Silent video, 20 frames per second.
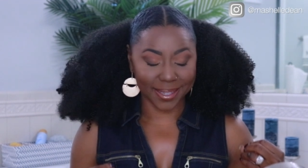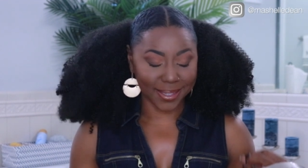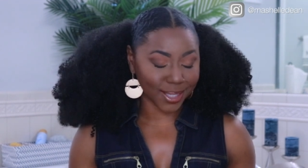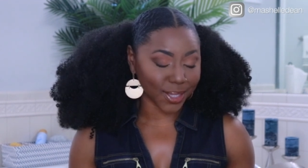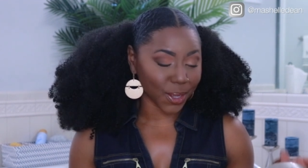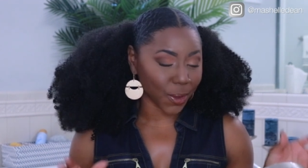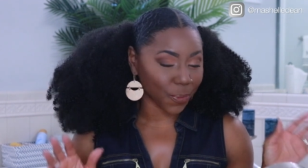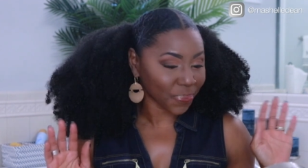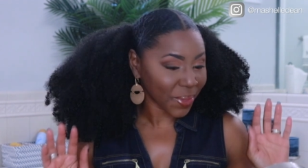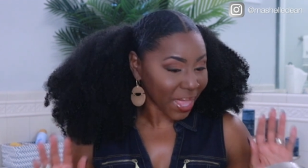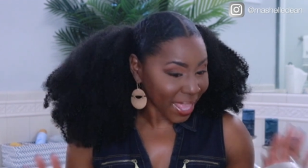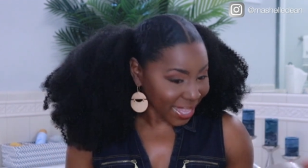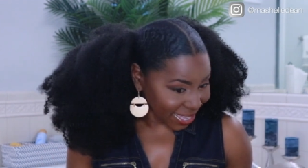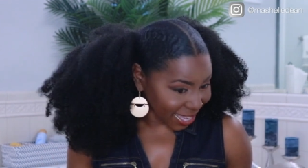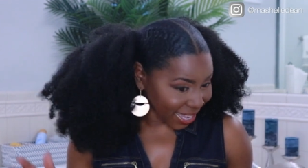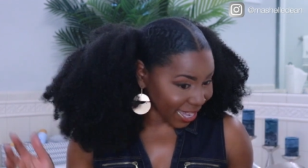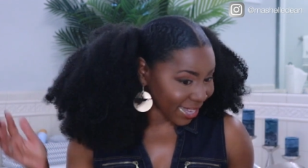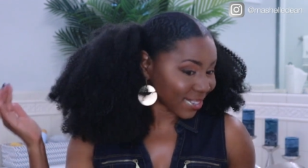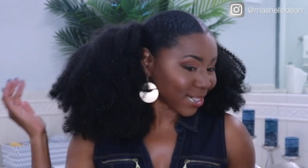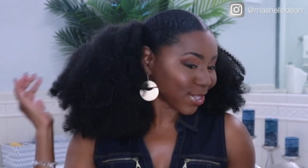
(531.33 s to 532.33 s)
So
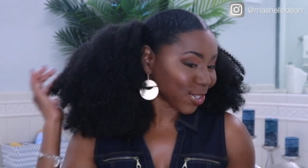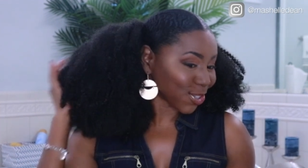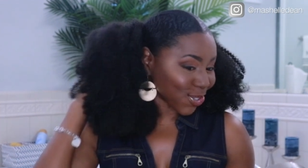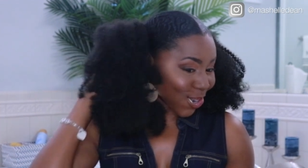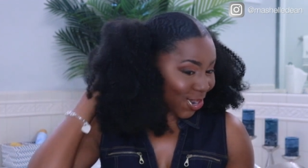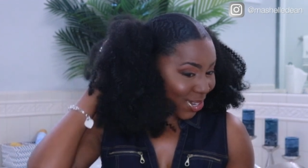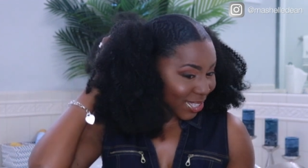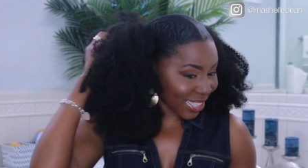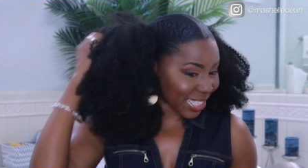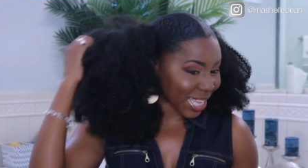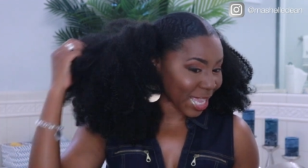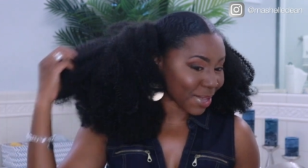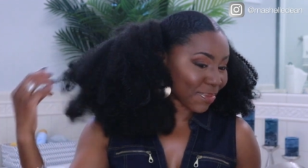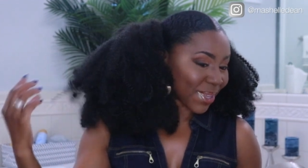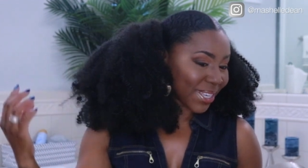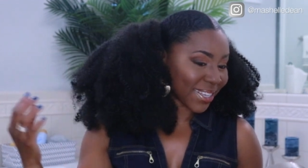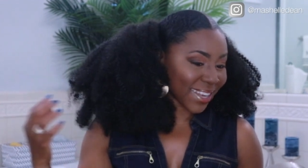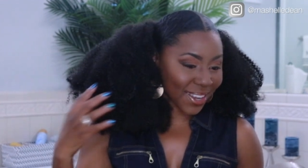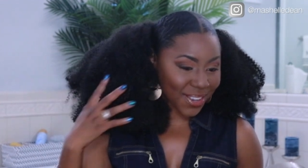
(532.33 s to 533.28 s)
yeah, strong statement.